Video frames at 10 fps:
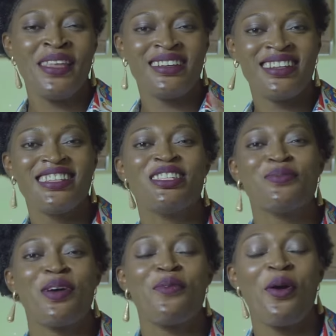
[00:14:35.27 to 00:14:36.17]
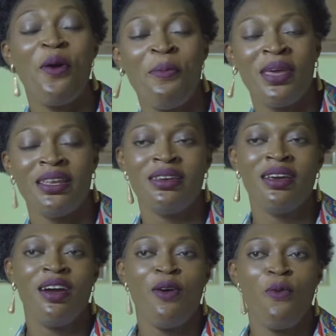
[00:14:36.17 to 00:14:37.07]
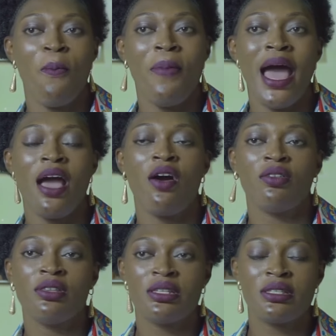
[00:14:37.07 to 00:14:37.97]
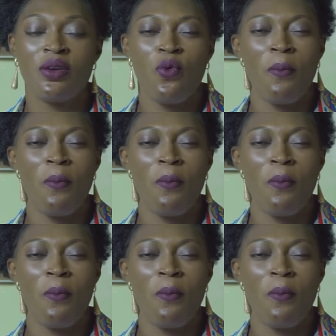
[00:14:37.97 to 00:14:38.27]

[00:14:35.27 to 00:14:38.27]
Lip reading: So this is where we come in. We buy all this thing,